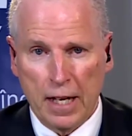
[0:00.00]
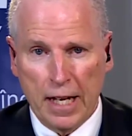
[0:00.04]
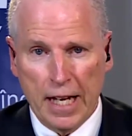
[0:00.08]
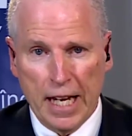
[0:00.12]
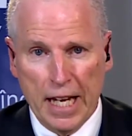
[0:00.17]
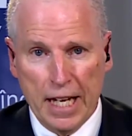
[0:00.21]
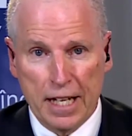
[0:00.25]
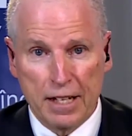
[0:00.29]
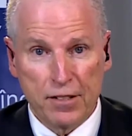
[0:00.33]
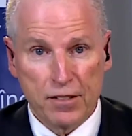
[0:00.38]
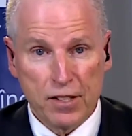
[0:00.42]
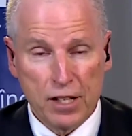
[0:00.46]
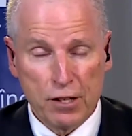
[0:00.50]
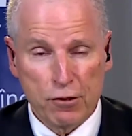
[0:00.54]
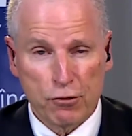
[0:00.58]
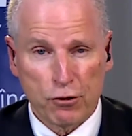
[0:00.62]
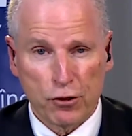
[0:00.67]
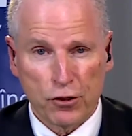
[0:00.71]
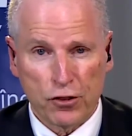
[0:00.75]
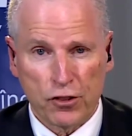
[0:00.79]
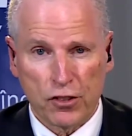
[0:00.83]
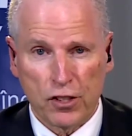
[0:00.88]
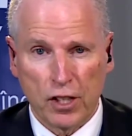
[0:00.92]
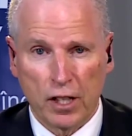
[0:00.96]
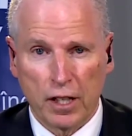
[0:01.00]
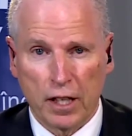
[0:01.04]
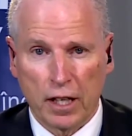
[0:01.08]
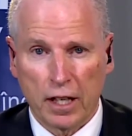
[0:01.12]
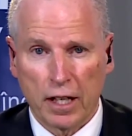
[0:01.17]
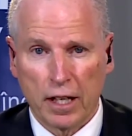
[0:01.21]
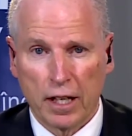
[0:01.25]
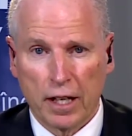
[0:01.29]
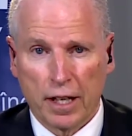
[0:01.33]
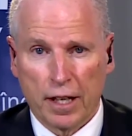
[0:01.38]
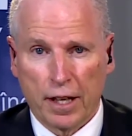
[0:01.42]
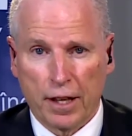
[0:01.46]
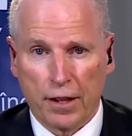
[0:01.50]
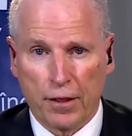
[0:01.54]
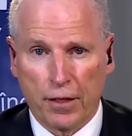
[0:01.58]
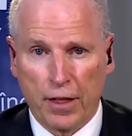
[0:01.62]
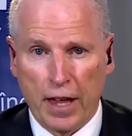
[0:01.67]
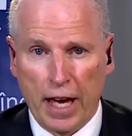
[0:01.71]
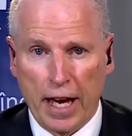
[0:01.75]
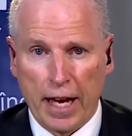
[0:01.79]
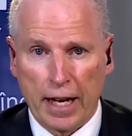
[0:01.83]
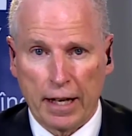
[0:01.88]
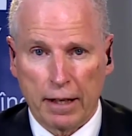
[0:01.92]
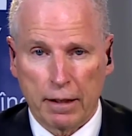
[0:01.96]
It is interesting
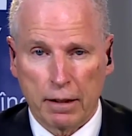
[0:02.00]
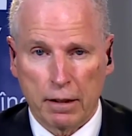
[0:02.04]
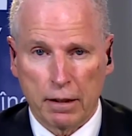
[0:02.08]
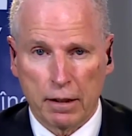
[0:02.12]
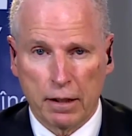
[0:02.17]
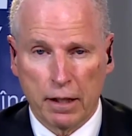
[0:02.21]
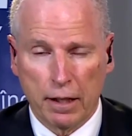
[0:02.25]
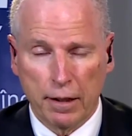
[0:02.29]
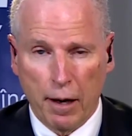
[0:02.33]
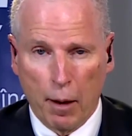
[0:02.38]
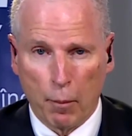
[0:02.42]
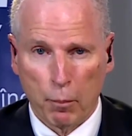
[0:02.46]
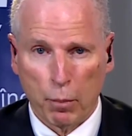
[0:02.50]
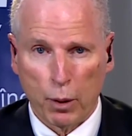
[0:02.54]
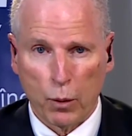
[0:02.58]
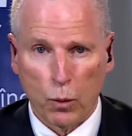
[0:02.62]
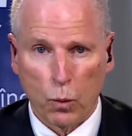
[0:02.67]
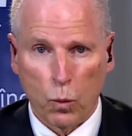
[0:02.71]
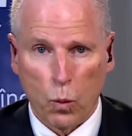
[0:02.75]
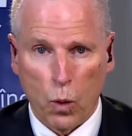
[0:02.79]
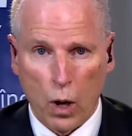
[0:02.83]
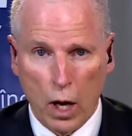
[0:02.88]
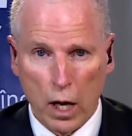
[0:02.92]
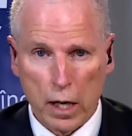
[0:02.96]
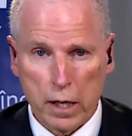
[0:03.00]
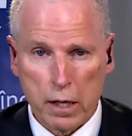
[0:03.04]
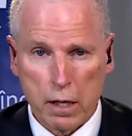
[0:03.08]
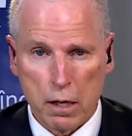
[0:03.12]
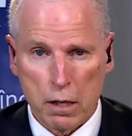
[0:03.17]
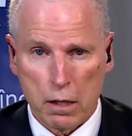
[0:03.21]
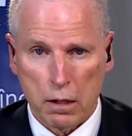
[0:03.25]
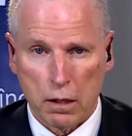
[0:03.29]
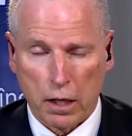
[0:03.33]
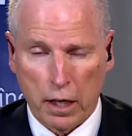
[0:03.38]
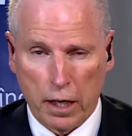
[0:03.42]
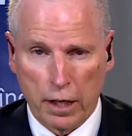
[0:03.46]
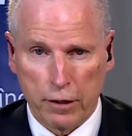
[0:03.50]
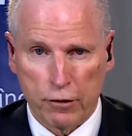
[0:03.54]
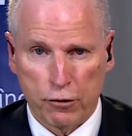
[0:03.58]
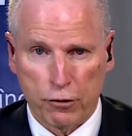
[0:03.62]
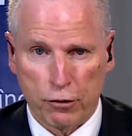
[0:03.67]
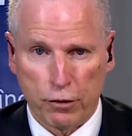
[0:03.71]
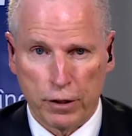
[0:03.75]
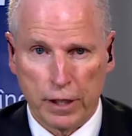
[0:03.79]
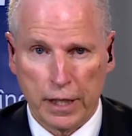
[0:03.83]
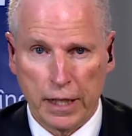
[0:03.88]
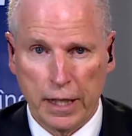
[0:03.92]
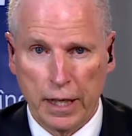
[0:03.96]
that the number one
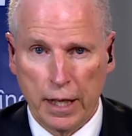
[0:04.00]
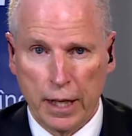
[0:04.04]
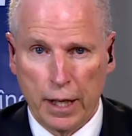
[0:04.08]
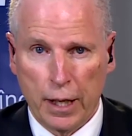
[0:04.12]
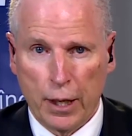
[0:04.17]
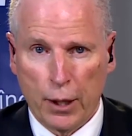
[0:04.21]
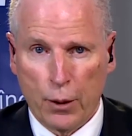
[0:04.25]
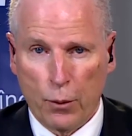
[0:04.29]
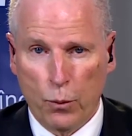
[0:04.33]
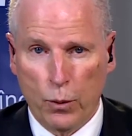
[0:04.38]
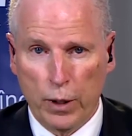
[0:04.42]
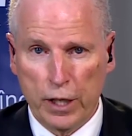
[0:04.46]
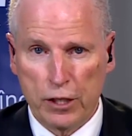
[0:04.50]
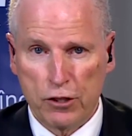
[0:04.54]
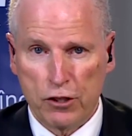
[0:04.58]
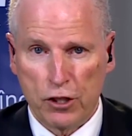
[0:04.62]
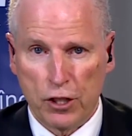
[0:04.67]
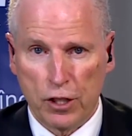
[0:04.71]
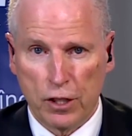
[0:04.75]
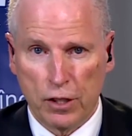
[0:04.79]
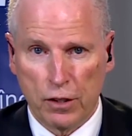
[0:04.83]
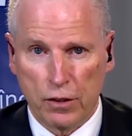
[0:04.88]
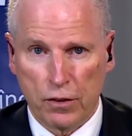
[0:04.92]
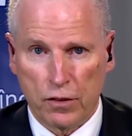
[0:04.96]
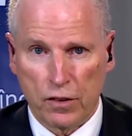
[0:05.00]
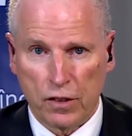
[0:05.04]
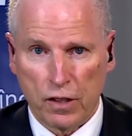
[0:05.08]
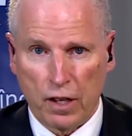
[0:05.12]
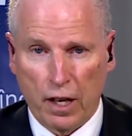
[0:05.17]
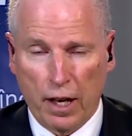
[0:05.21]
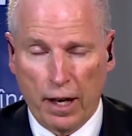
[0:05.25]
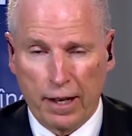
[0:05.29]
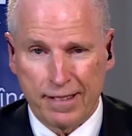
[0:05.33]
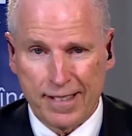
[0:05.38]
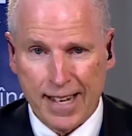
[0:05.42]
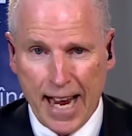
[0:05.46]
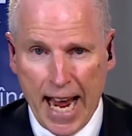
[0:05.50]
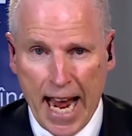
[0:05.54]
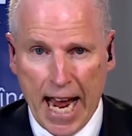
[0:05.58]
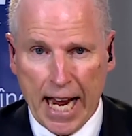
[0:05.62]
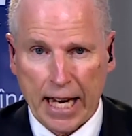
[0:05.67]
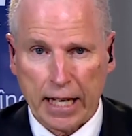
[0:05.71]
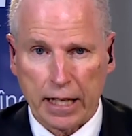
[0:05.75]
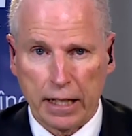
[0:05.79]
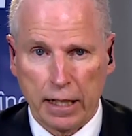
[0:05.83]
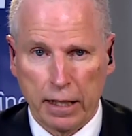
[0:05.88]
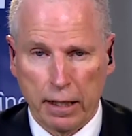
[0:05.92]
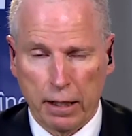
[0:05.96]
country which is
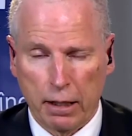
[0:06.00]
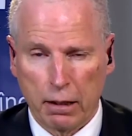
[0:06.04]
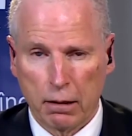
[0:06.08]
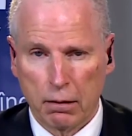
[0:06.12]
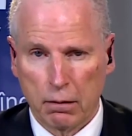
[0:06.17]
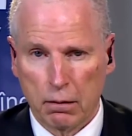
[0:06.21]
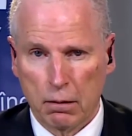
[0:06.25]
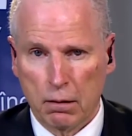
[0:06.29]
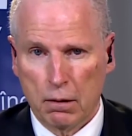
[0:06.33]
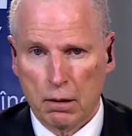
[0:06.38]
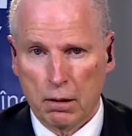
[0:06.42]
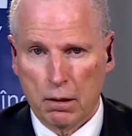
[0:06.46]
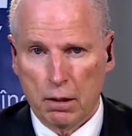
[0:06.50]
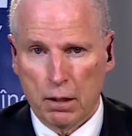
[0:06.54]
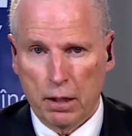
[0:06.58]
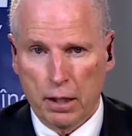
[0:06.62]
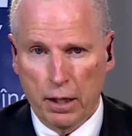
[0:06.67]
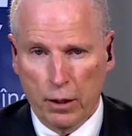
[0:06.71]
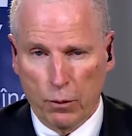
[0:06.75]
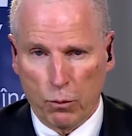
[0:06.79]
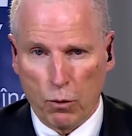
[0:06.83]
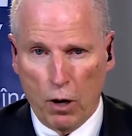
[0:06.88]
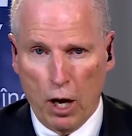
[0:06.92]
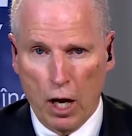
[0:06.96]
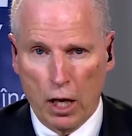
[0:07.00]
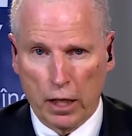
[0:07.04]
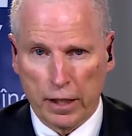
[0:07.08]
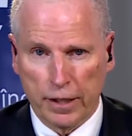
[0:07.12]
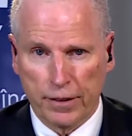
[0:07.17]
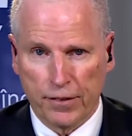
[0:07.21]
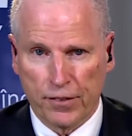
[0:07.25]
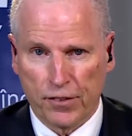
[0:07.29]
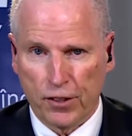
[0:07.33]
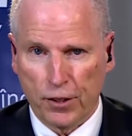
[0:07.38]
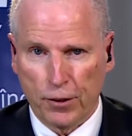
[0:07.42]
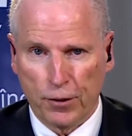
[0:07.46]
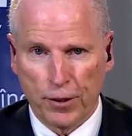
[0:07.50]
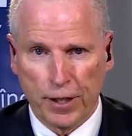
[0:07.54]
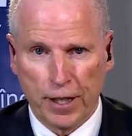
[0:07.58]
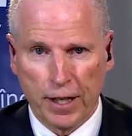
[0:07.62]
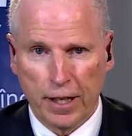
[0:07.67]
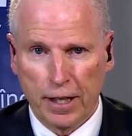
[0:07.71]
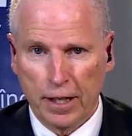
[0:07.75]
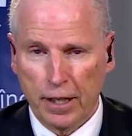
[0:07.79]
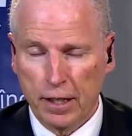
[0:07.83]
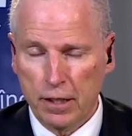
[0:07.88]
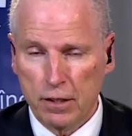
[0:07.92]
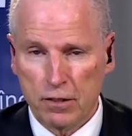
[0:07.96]
attacking Iran in Syria
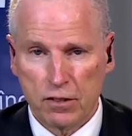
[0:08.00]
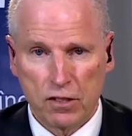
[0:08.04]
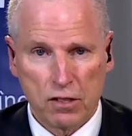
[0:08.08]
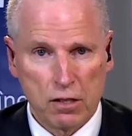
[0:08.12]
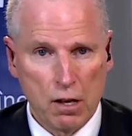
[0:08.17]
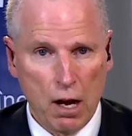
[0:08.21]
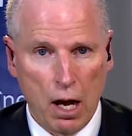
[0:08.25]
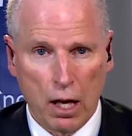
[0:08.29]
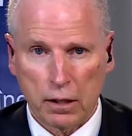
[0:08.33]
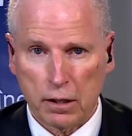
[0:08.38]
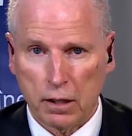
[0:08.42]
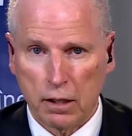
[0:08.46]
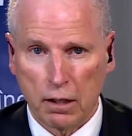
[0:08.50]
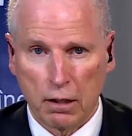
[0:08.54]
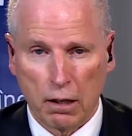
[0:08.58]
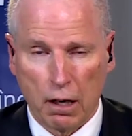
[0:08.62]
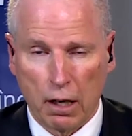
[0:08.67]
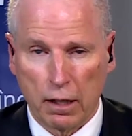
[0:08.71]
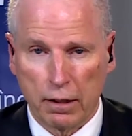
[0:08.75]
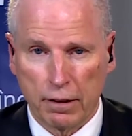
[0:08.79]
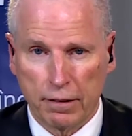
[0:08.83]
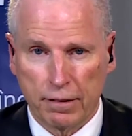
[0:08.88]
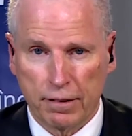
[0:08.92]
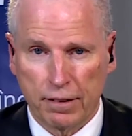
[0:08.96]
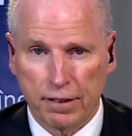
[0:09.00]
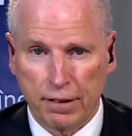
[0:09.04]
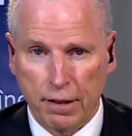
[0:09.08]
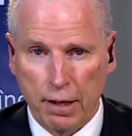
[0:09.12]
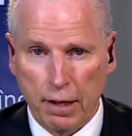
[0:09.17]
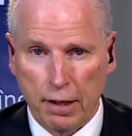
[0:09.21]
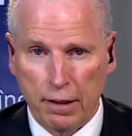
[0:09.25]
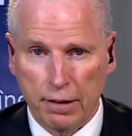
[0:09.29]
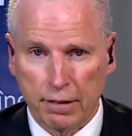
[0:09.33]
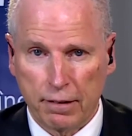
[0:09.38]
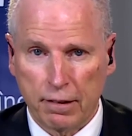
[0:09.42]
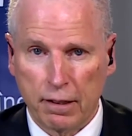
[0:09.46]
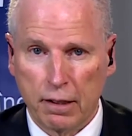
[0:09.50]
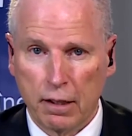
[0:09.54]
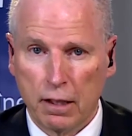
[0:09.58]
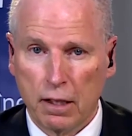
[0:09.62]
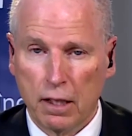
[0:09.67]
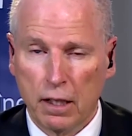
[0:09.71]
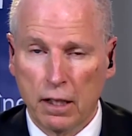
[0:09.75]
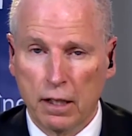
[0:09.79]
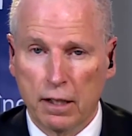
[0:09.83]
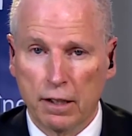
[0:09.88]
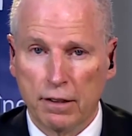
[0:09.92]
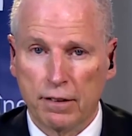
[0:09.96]
is not the United States,
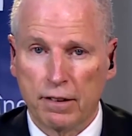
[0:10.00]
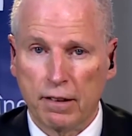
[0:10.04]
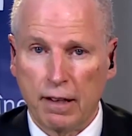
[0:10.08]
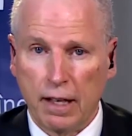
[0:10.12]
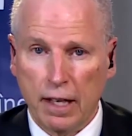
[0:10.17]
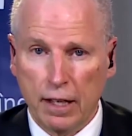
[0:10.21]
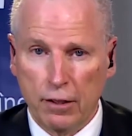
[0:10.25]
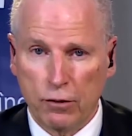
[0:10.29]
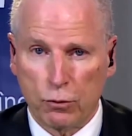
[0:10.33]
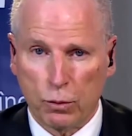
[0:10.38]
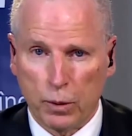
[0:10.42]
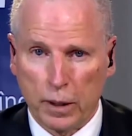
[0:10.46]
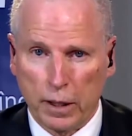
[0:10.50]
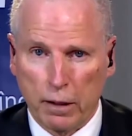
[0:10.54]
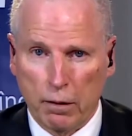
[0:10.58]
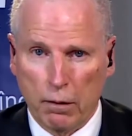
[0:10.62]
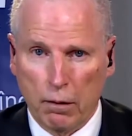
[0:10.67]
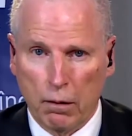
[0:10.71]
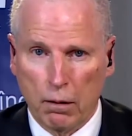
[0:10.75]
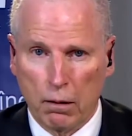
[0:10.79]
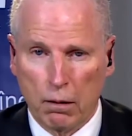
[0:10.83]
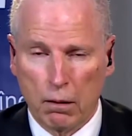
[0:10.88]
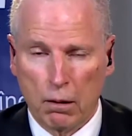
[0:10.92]
it is Israel.